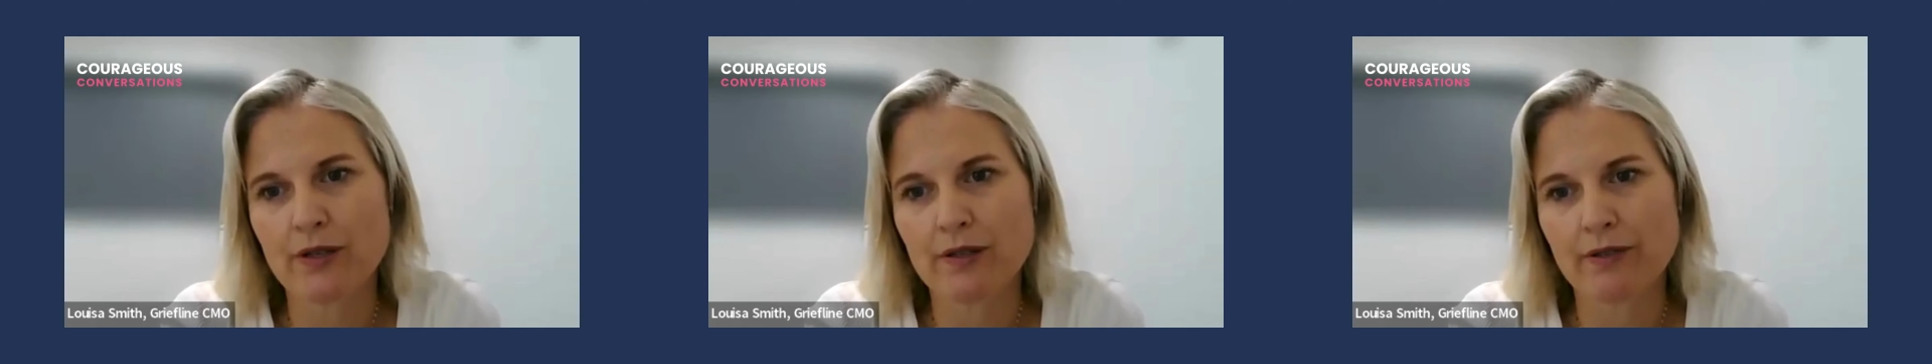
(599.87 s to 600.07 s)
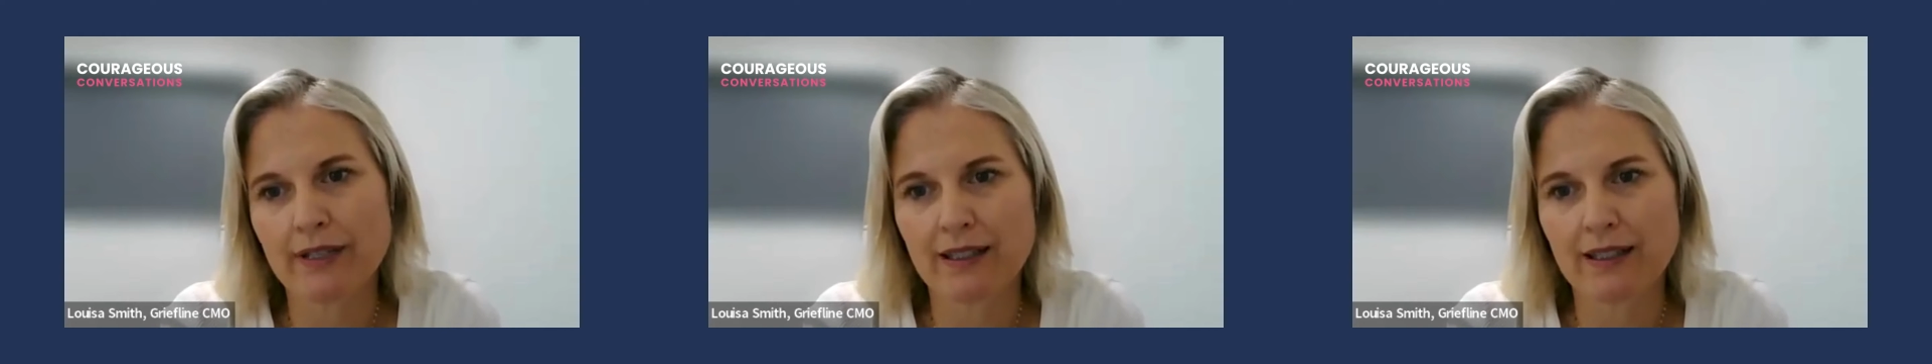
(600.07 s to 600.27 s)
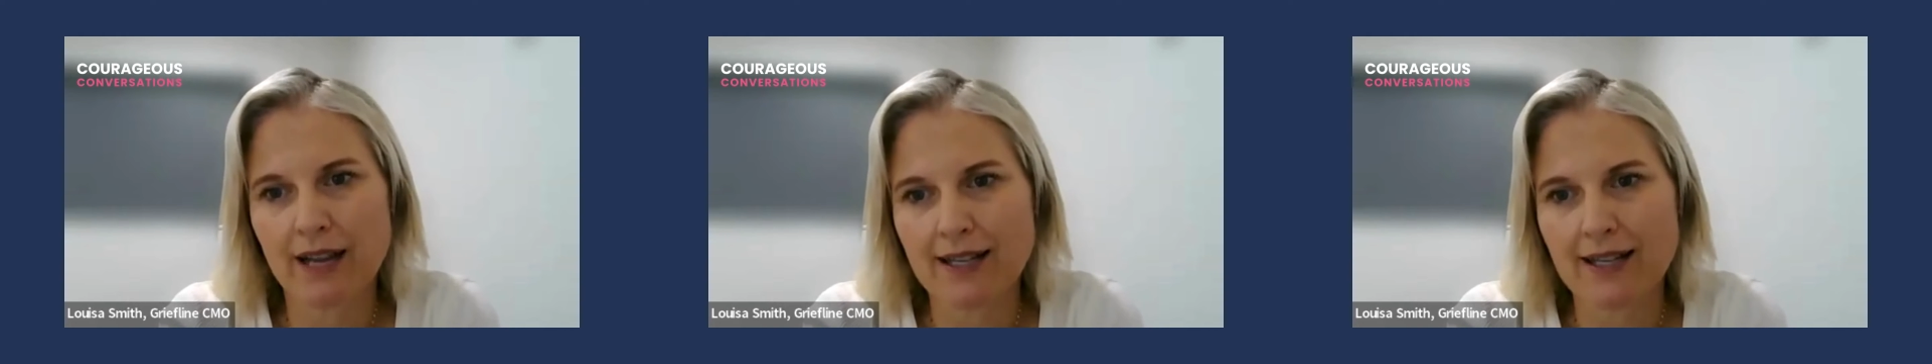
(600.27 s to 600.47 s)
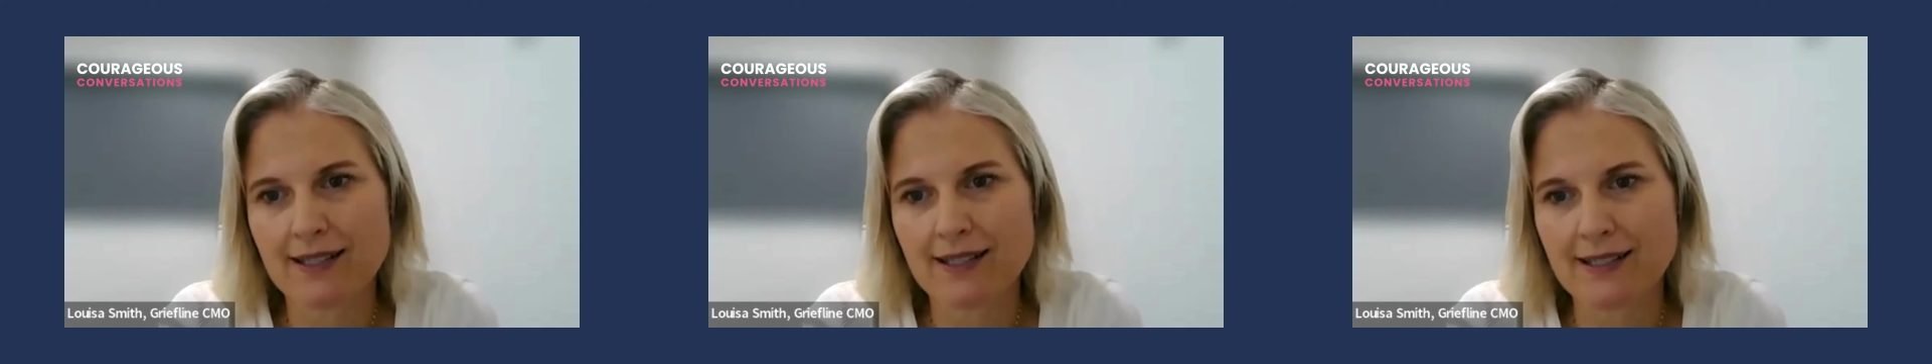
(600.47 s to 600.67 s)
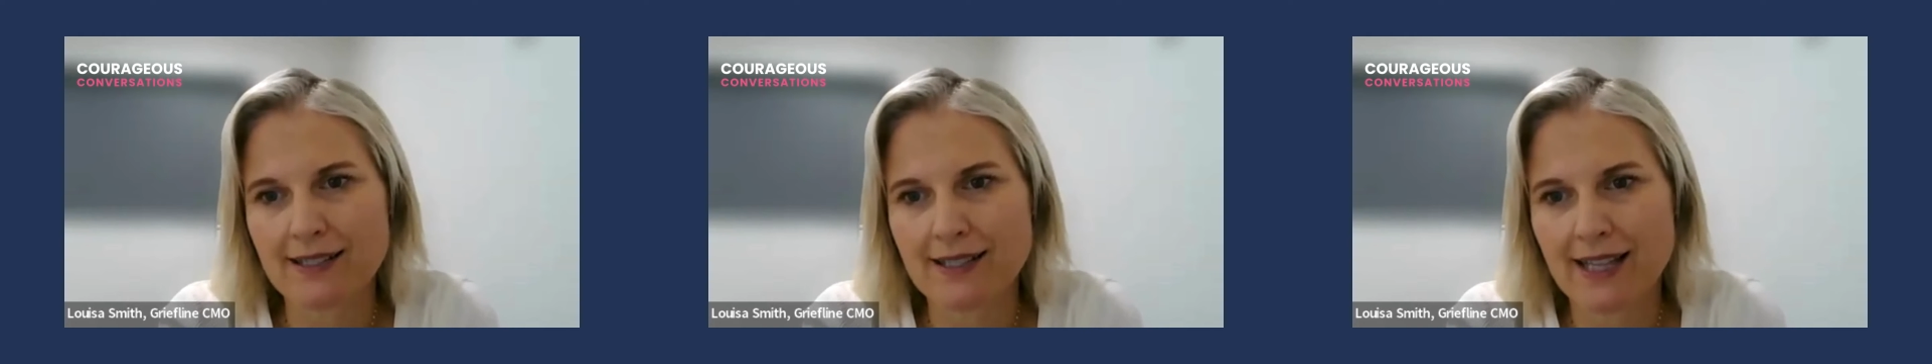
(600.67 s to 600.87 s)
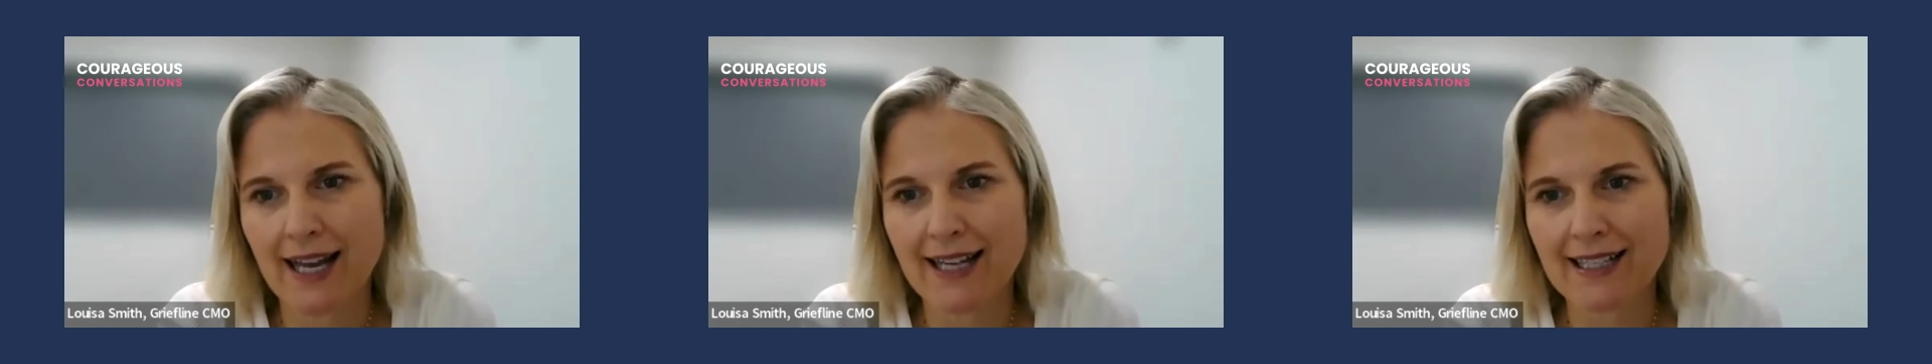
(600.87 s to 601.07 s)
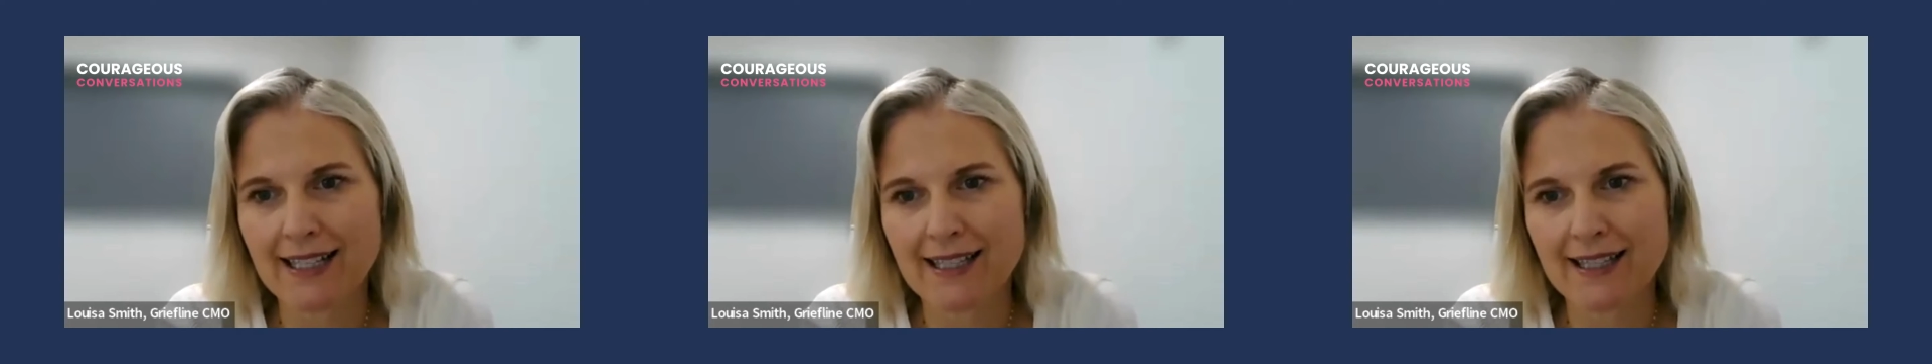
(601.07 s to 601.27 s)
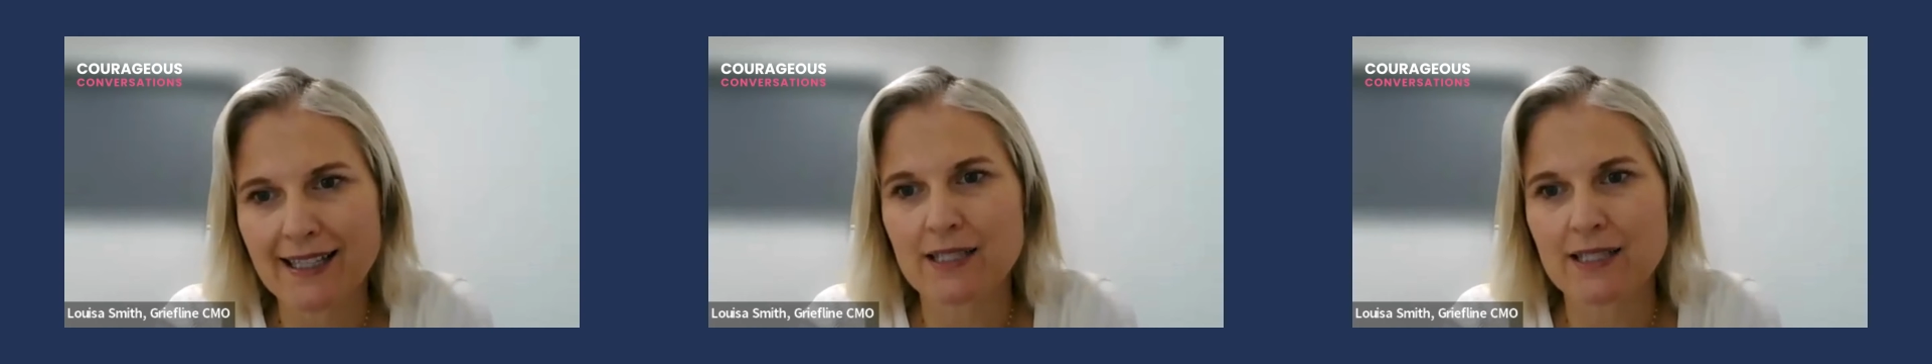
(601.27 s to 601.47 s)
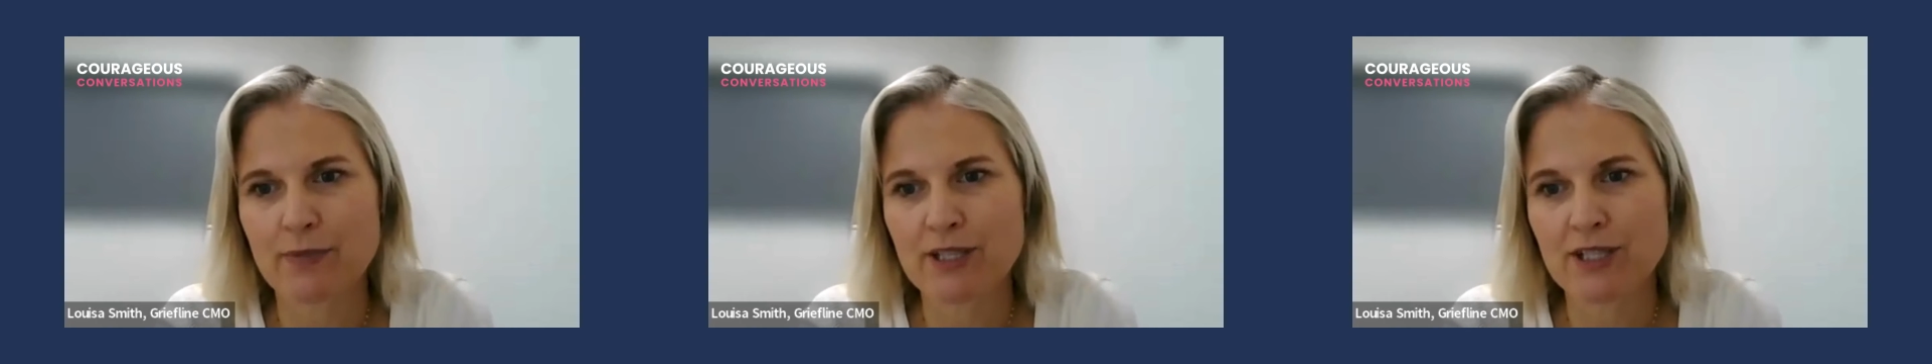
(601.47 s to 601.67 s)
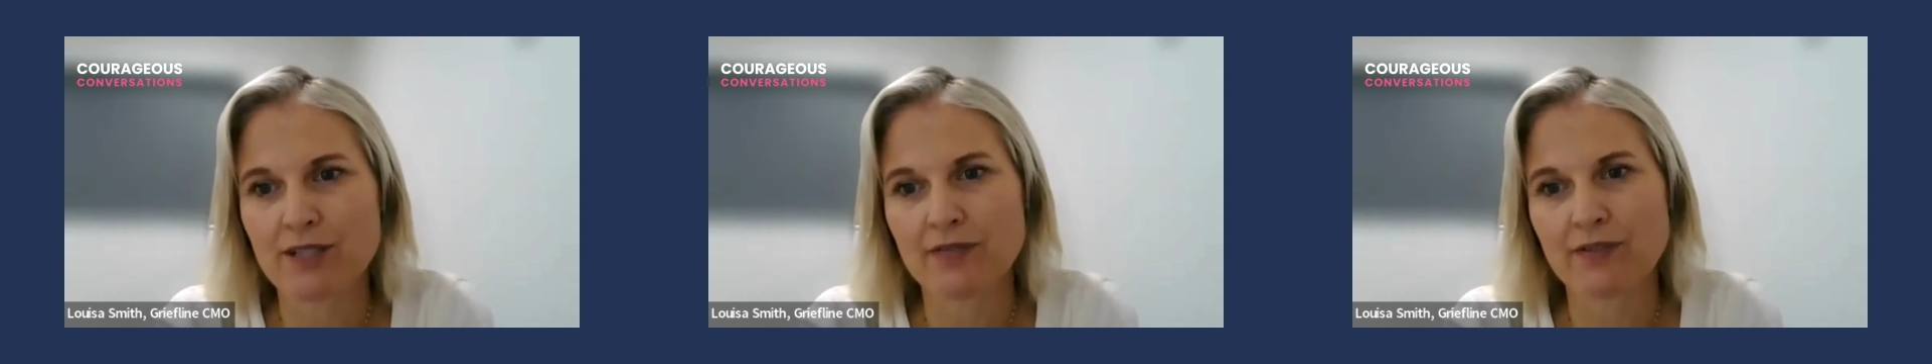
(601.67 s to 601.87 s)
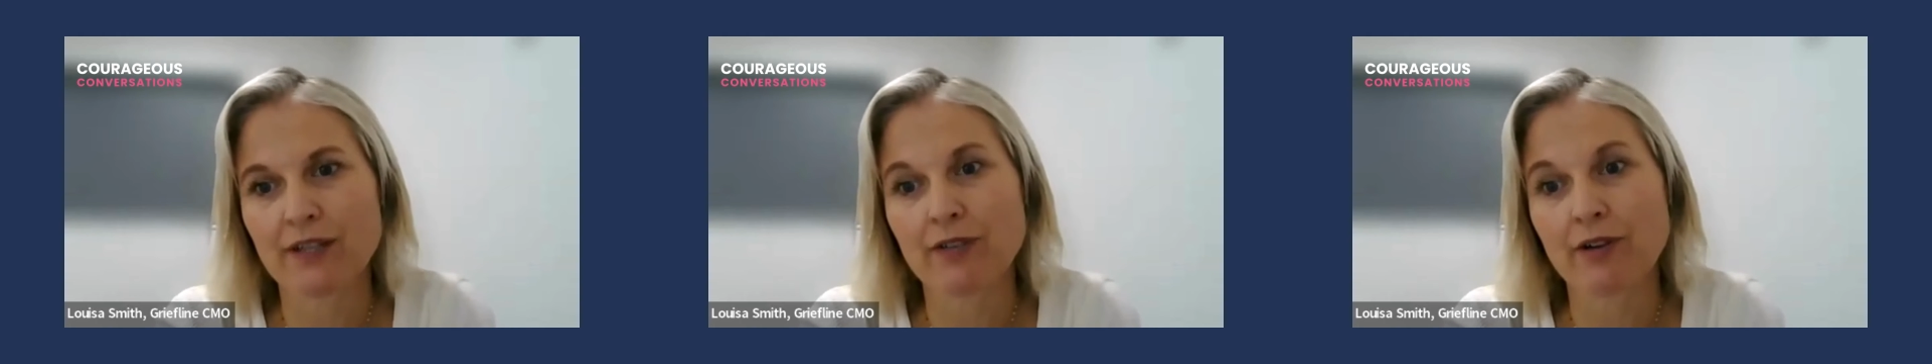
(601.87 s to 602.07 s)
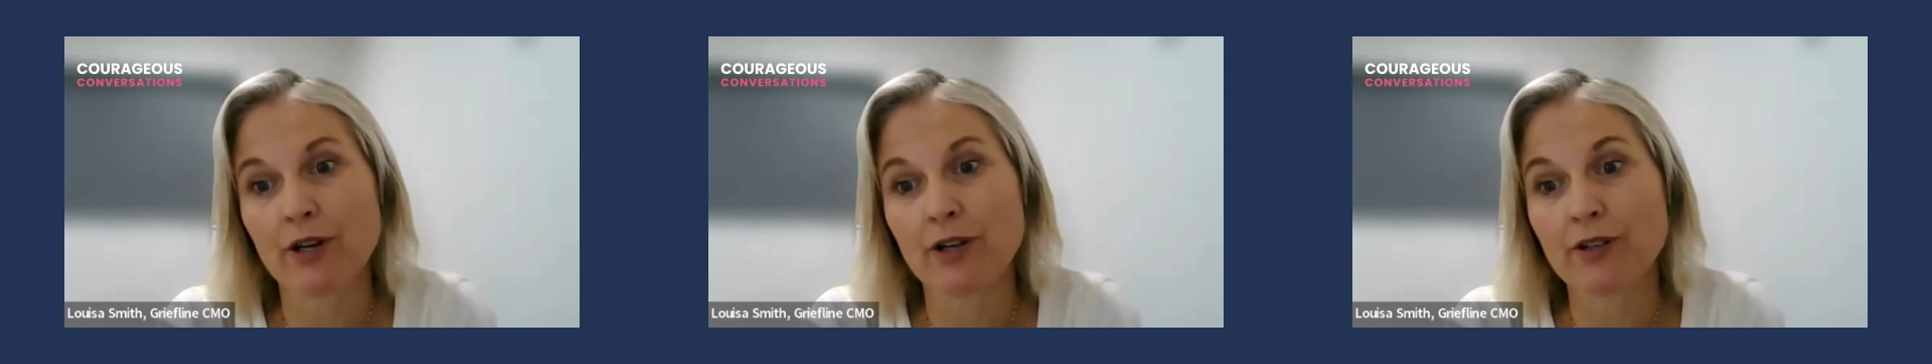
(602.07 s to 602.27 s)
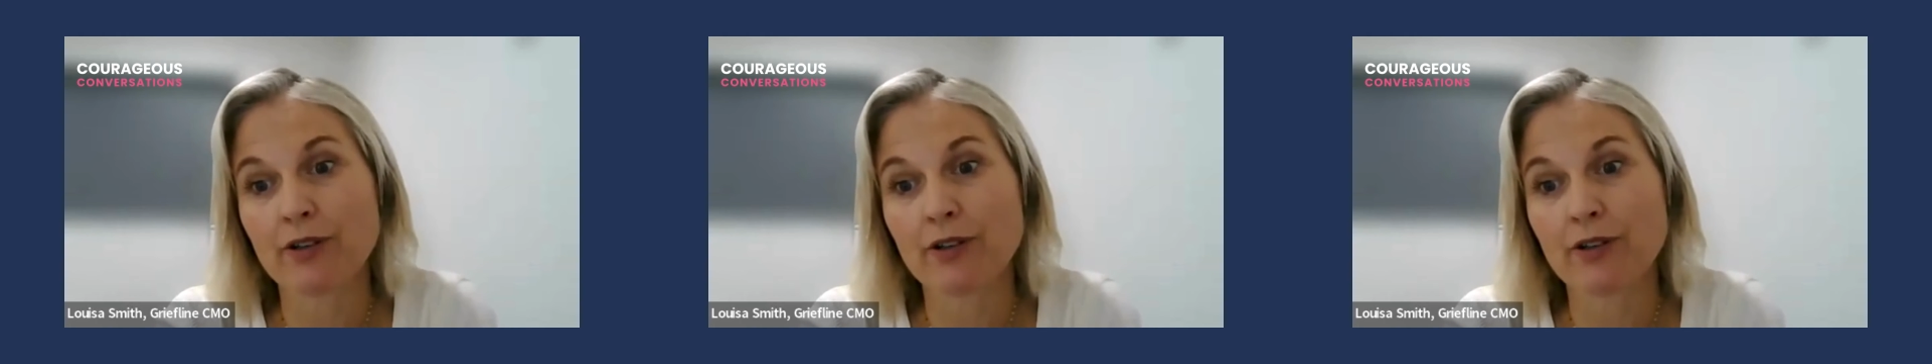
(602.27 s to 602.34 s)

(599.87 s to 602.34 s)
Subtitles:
realizes that in the expression of their own